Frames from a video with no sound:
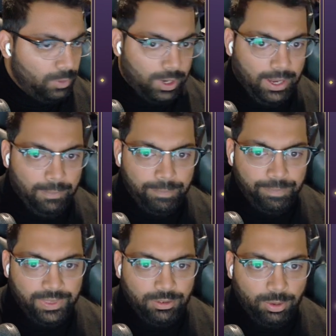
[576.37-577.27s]
Okay,
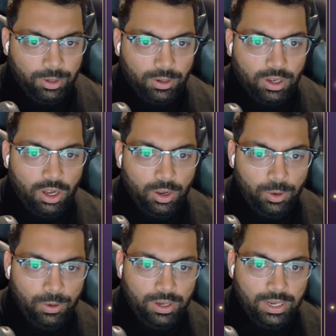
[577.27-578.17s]
so we've got
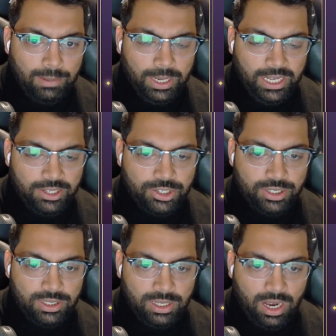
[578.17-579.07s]
cone,
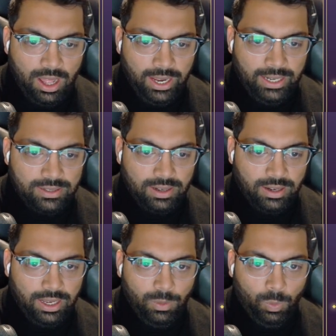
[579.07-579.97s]
emanation, line,
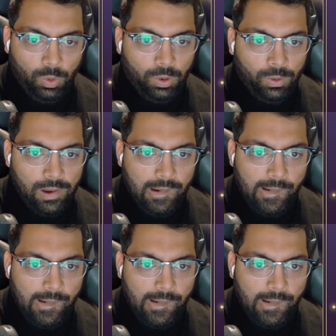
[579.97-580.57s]
target, wall.